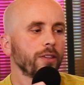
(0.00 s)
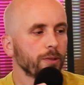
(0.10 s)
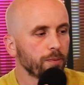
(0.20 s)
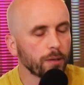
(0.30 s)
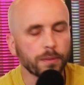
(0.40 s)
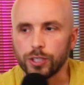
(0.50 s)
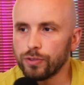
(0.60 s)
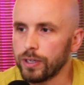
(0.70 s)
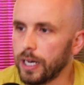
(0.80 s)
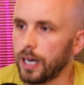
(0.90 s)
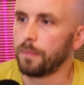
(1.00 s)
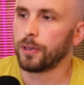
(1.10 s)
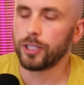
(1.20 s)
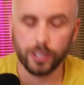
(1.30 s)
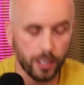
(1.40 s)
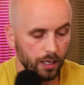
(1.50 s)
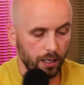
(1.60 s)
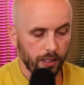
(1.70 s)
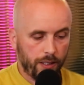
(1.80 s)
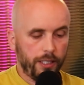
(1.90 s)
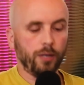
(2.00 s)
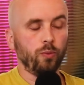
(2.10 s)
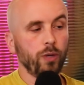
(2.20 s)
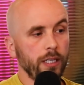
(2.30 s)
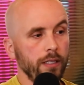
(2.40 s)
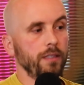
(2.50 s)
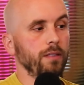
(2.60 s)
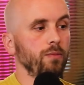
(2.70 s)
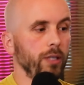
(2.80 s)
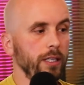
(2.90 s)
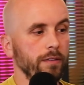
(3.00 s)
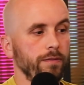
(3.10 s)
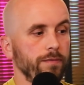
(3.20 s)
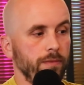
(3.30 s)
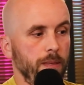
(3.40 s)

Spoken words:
The problem is it's really hard because we've